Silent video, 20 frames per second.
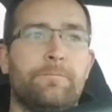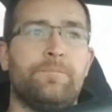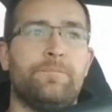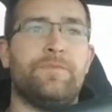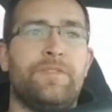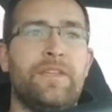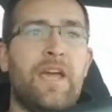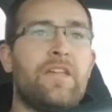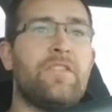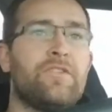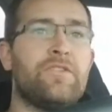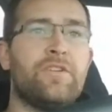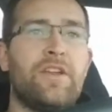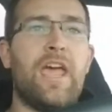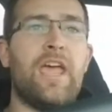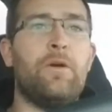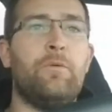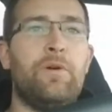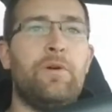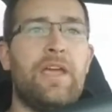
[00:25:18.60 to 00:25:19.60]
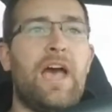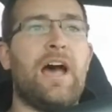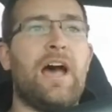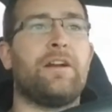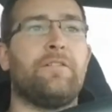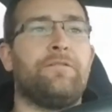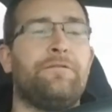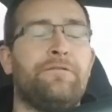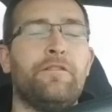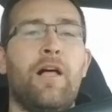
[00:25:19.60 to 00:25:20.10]
The other day we had
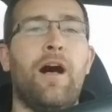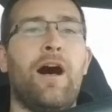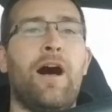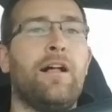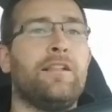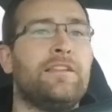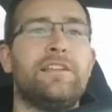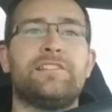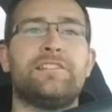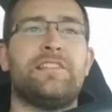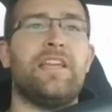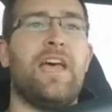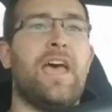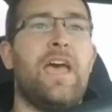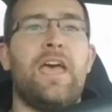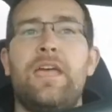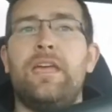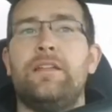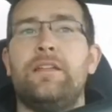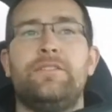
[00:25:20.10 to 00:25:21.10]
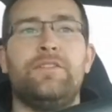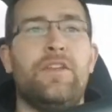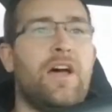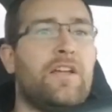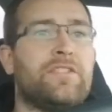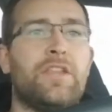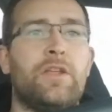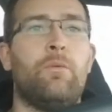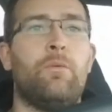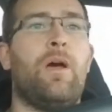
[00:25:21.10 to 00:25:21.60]
a flawless day.
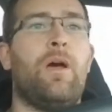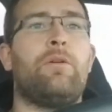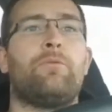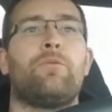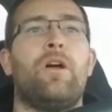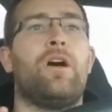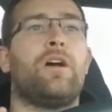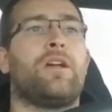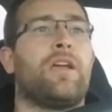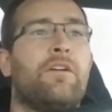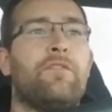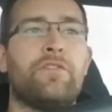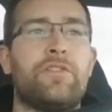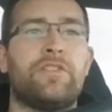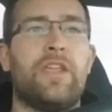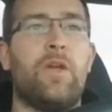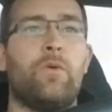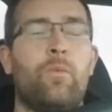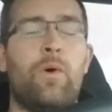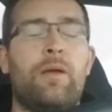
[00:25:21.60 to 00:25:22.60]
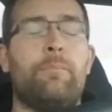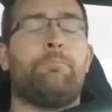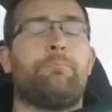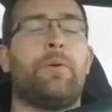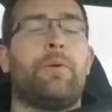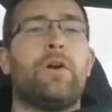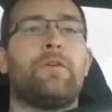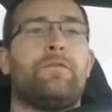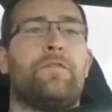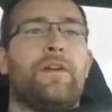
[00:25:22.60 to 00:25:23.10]
Nothing went wrong. Everything went
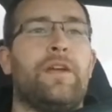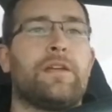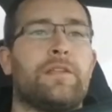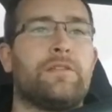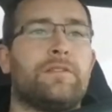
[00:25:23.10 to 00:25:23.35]
perfect.